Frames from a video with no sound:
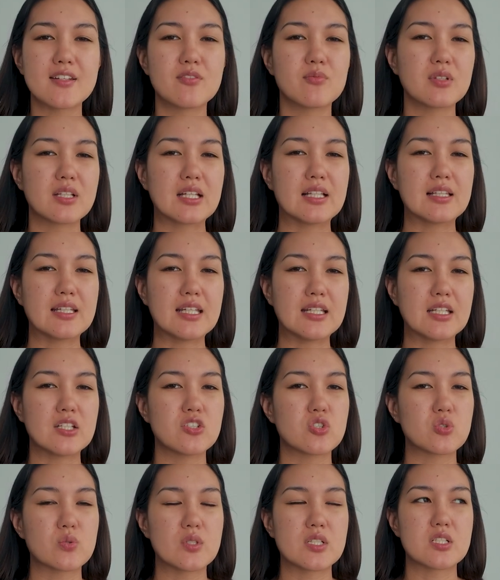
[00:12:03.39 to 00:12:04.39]
didn't really lean
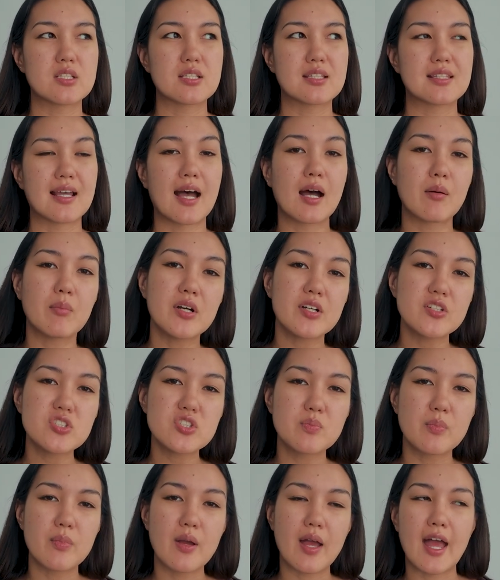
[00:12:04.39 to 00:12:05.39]
into it that
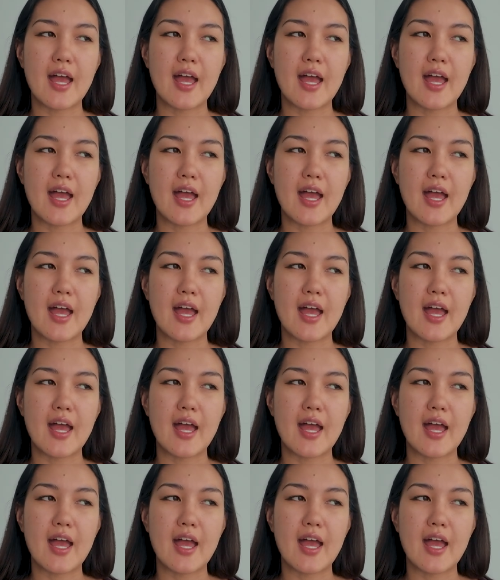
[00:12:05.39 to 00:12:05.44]
much,